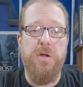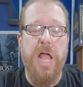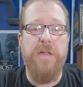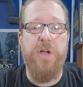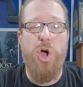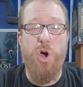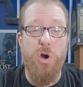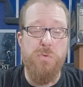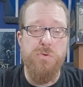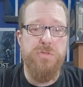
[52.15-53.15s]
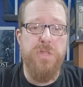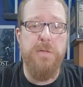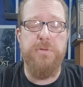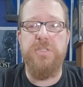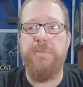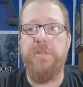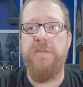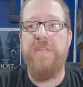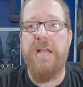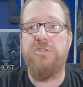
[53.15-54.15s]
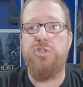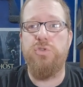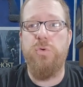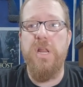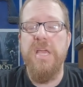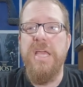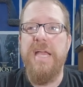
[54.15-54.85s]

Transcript: or kind of a horror theme, or something of that sort.